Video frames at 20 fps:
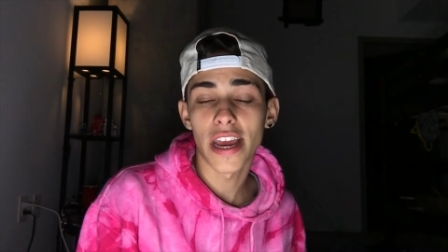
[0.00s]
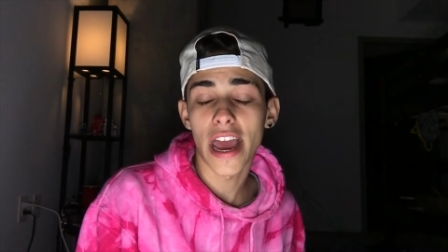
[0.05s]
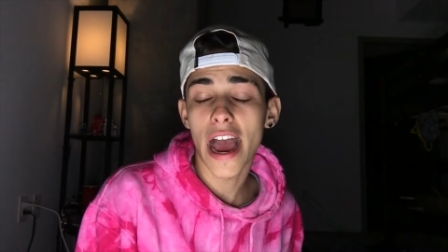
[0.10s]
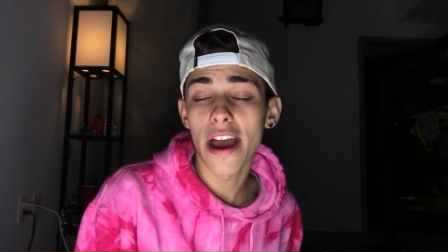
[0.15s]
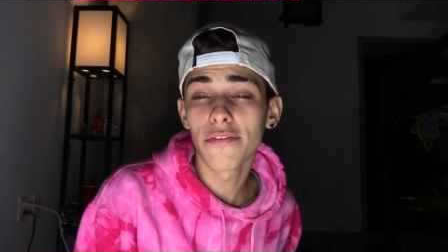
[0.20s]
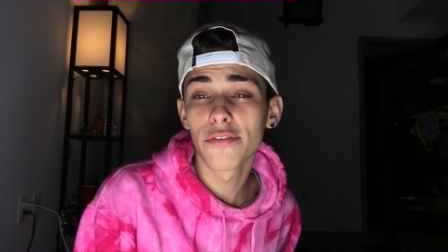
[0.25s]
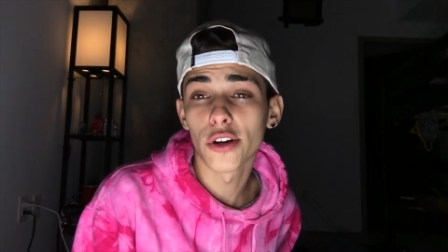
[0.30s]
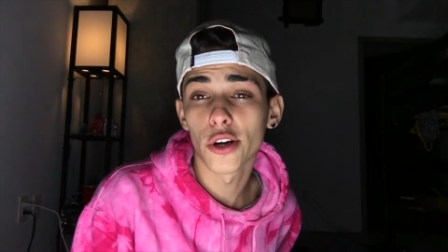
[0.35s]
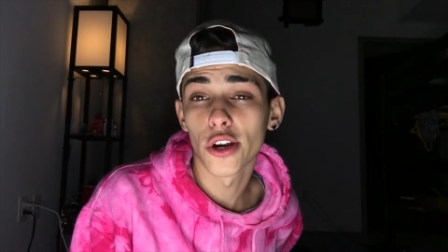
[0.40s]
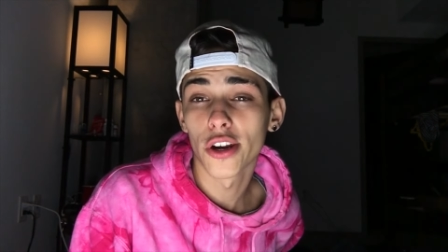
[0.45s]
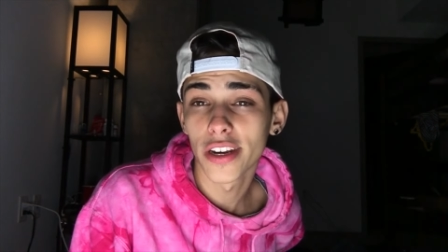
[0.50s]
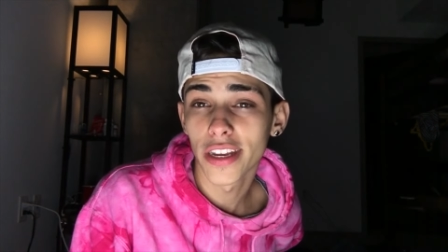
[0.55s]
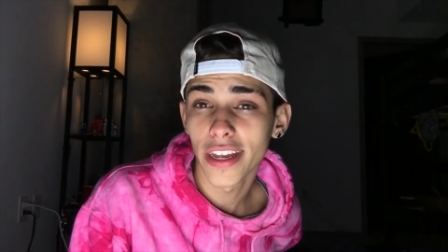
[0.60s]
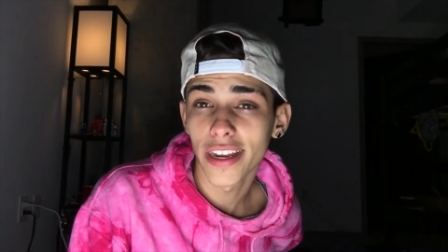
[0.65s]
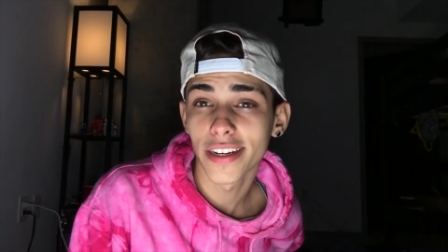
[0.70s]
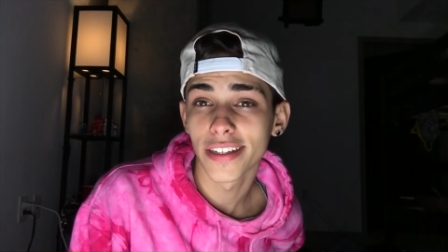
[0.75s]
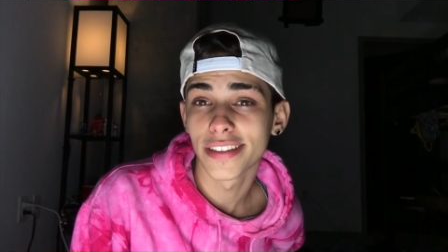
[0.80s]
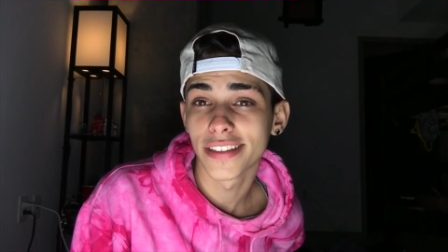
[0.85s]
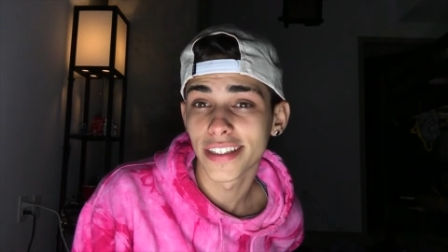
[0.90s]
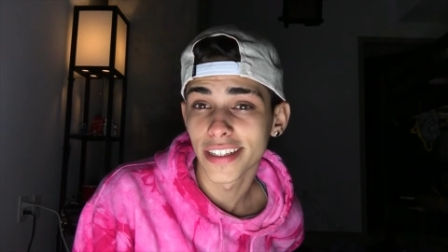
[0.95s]
I have a
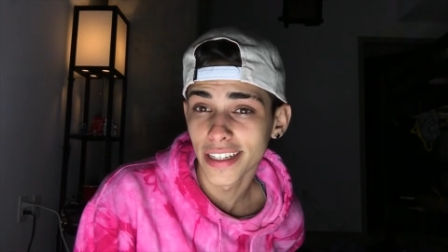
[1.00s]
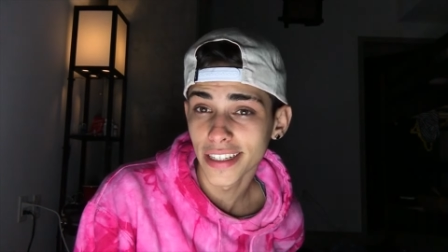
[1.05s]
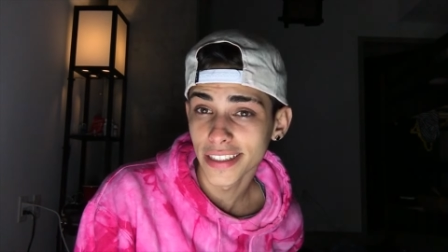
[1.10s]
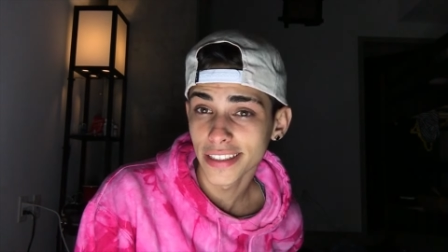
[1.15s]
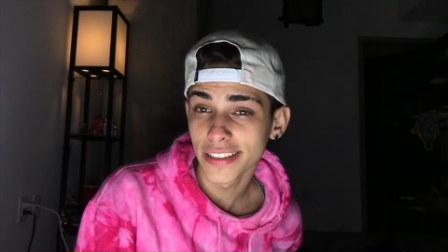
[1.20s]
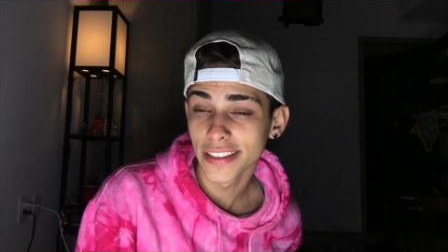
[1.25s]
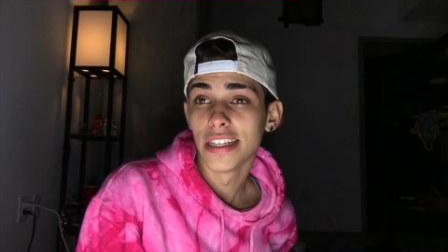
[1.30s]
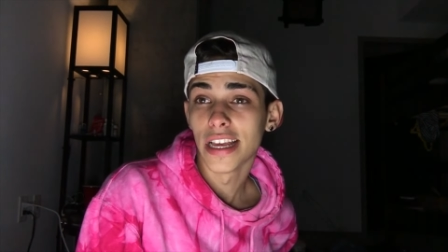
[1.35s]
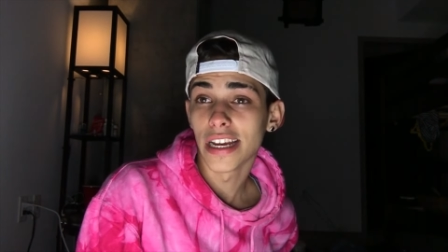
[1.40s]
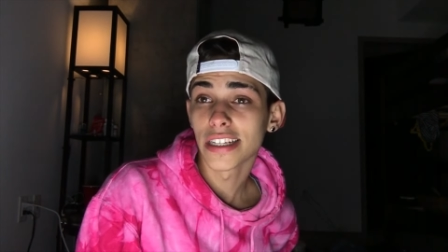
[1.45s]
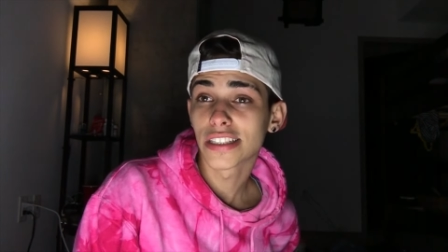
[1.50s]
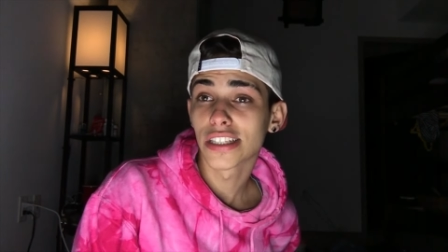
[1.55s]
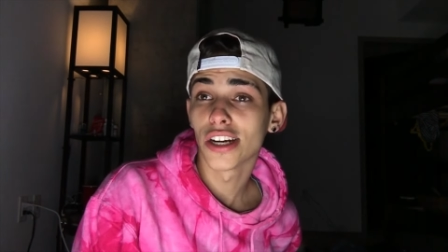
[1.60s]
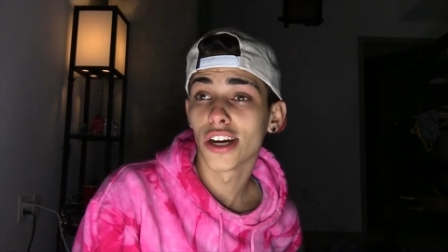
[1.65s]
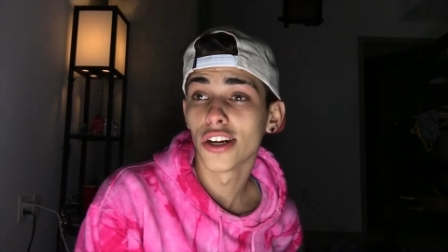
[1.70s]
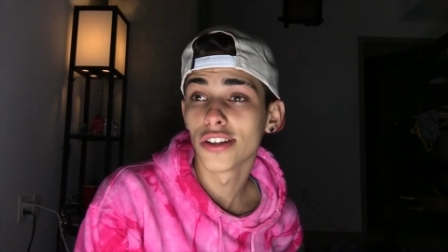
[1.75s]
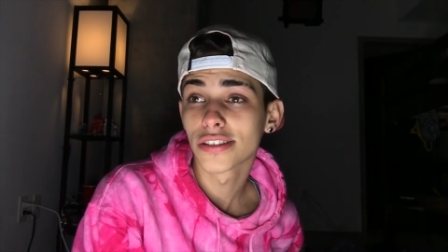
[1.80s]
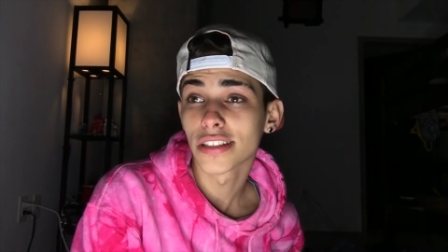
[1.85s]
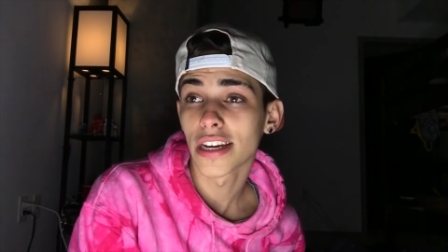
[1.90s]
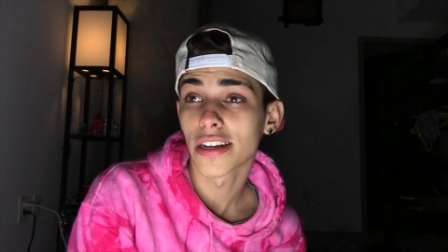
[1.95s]
herniated disc. That shit
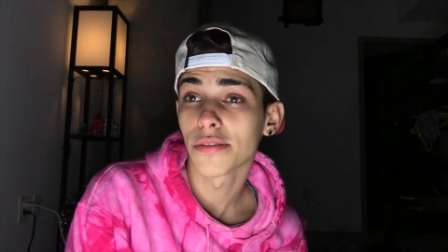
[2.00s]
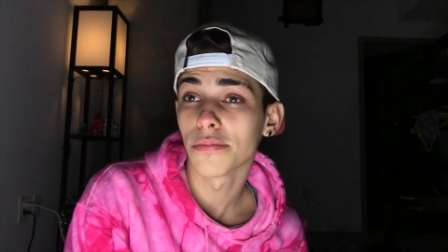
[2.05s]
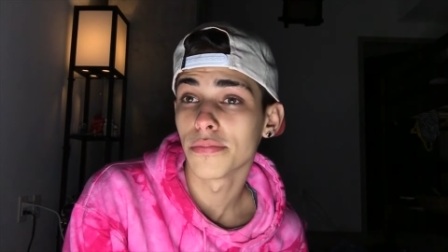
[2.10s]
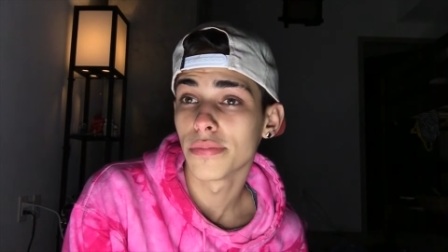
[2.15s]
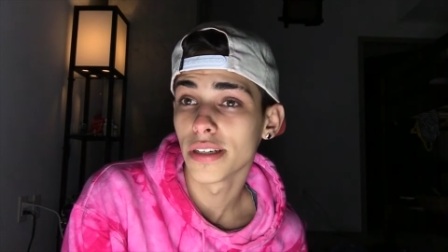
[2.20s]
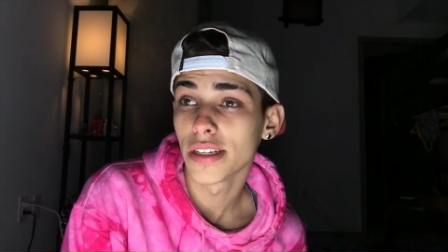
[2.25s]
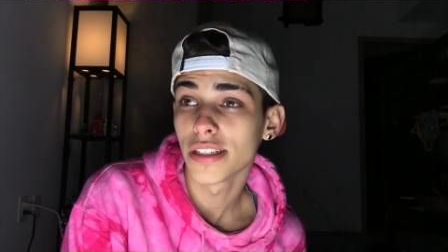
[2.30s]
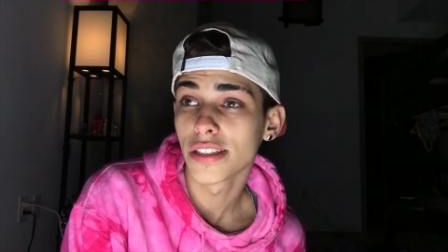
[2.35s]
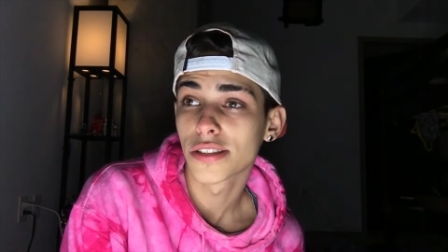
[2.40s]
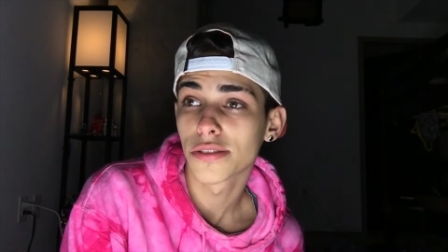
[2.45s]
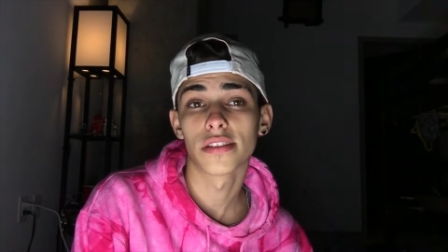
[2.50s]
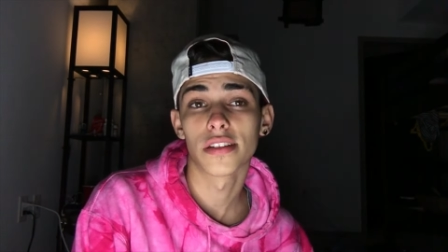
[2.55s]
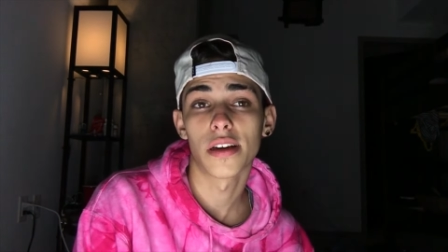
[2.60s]
hurts like a bitch.